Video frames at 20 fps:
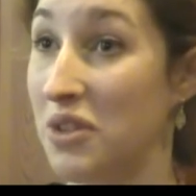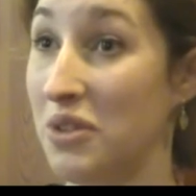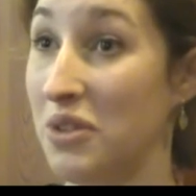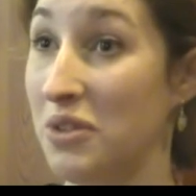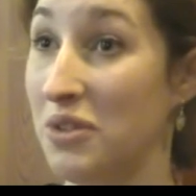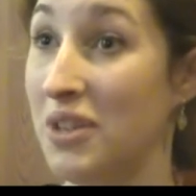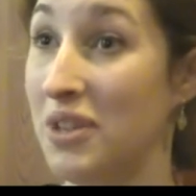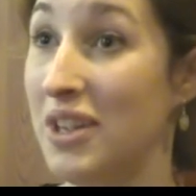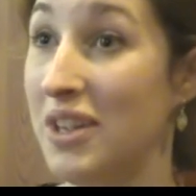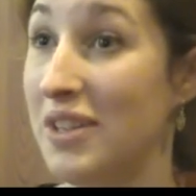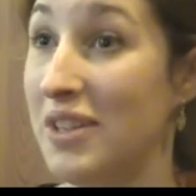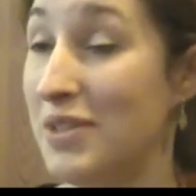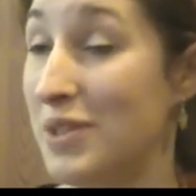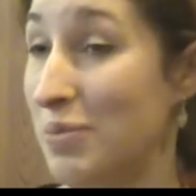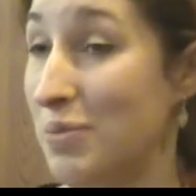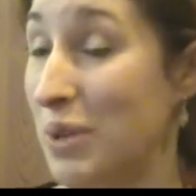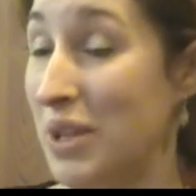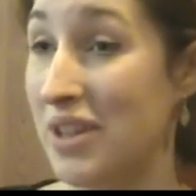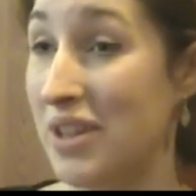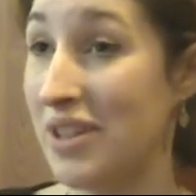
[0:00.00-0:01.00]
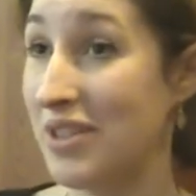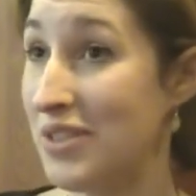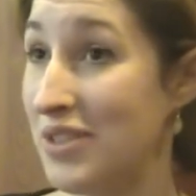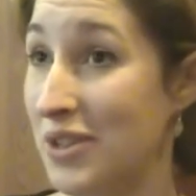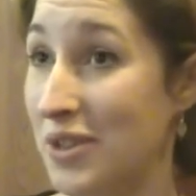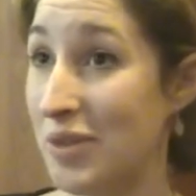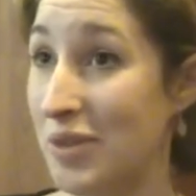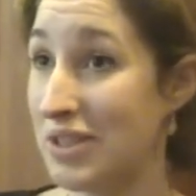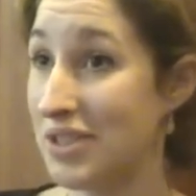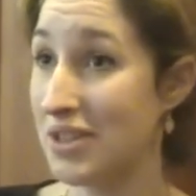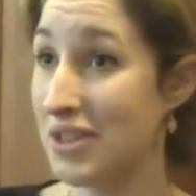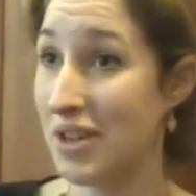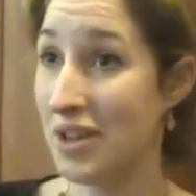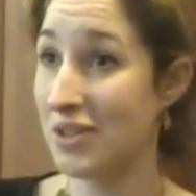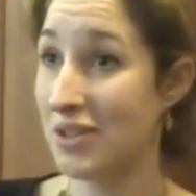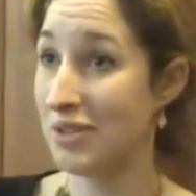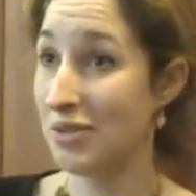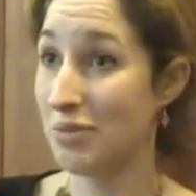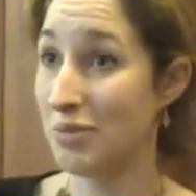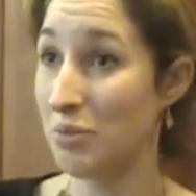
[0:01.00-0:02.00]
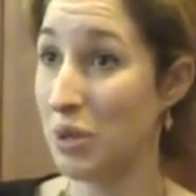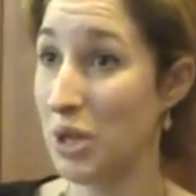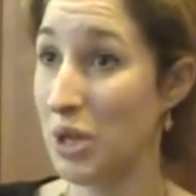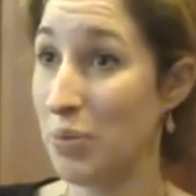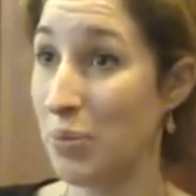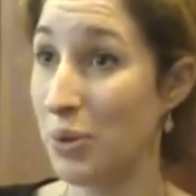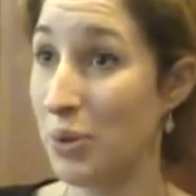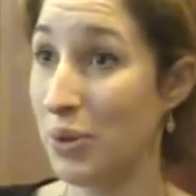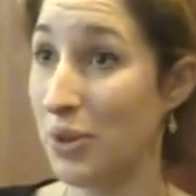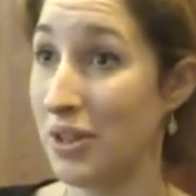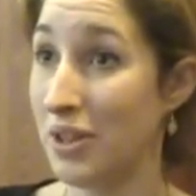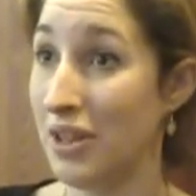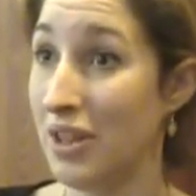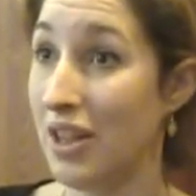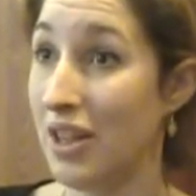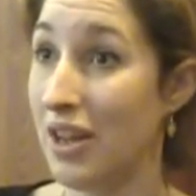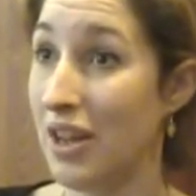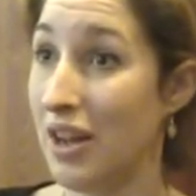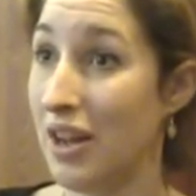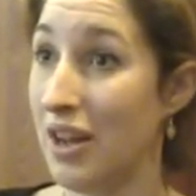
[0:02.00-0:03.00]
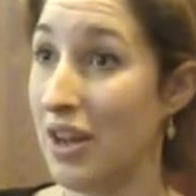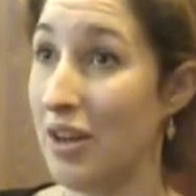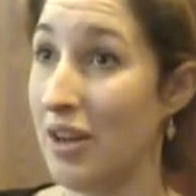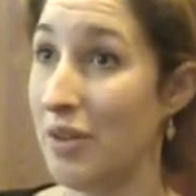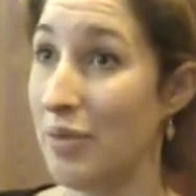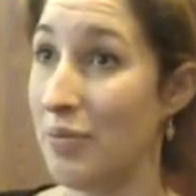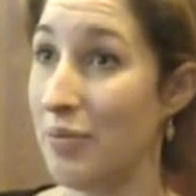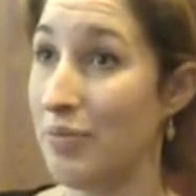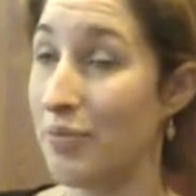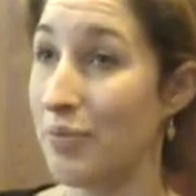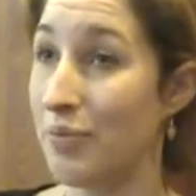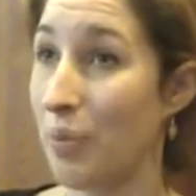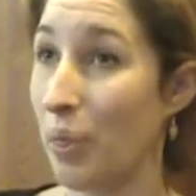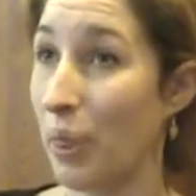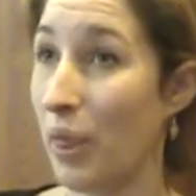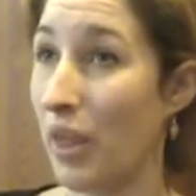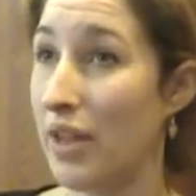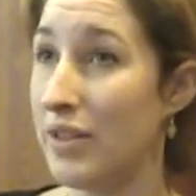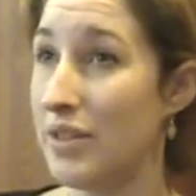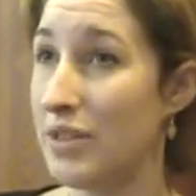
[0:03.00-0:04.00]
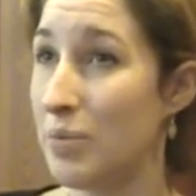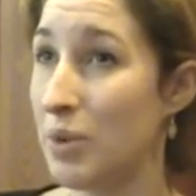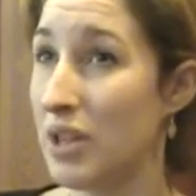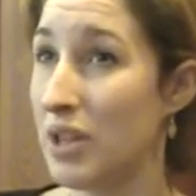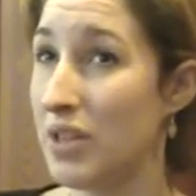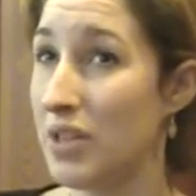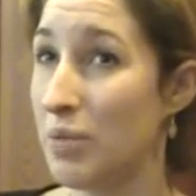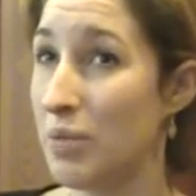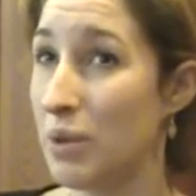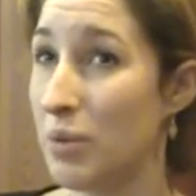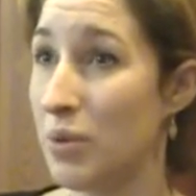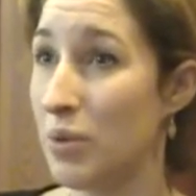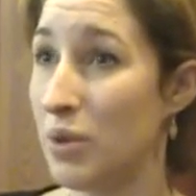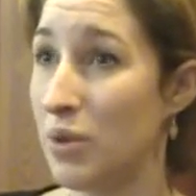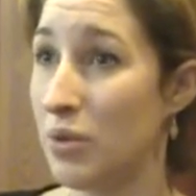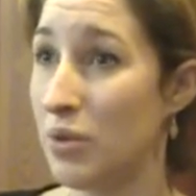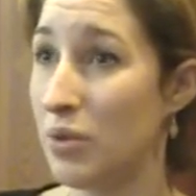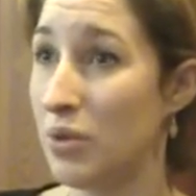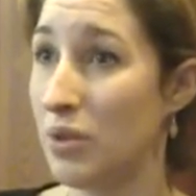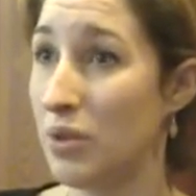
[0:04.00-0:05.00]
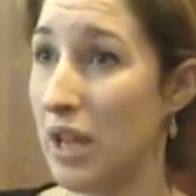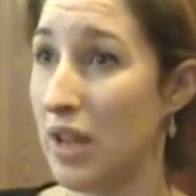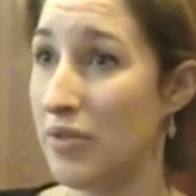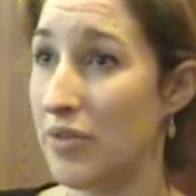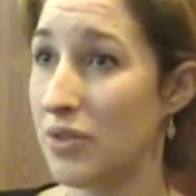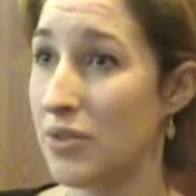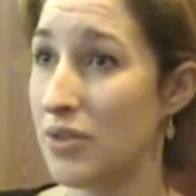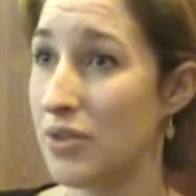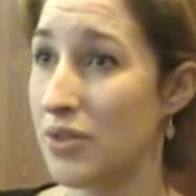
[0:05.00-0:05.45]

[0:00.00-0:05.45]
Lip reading: you're speaking to external people and speaking to people at all levels.